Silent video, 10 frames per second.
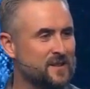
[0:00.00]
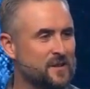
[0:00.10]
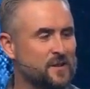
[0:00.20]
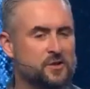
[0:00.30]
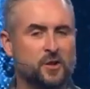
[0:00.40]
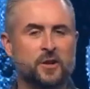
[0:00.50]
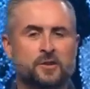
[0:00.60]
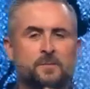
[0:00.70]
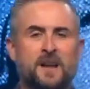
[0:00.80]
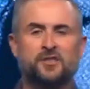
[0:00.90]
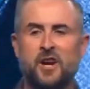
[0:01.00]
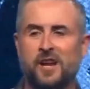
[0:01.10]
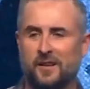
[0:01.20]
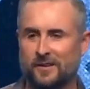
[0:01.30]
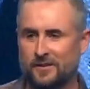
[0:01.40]
So here's my
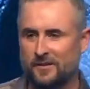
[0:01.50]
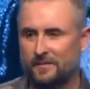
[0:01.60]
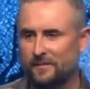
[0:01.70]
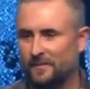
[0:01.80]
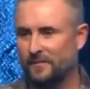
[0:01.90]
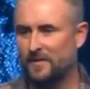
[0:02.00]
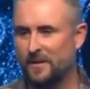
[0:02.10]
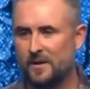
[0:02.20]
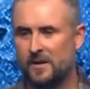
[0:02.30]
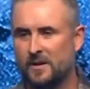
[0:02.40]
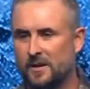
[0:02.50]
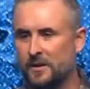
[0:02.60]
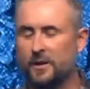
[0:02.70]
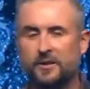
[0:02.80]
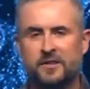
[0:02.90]
challenge.
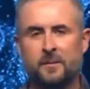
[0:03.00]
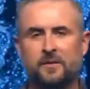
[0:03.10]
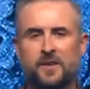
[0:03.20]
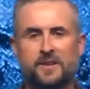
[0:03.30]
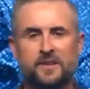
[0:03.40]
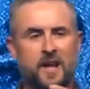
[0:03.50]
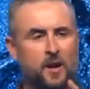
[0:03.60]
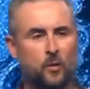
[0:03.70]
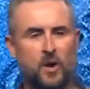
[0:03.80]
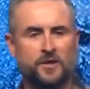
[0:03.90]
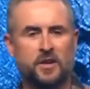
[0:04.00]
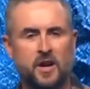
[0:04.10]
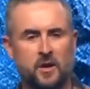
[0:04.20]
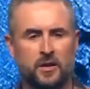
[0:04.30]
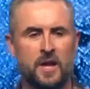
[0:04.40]
There are some of us that are watching
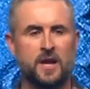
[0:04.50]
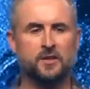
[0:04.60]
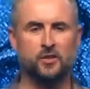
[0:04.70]
online,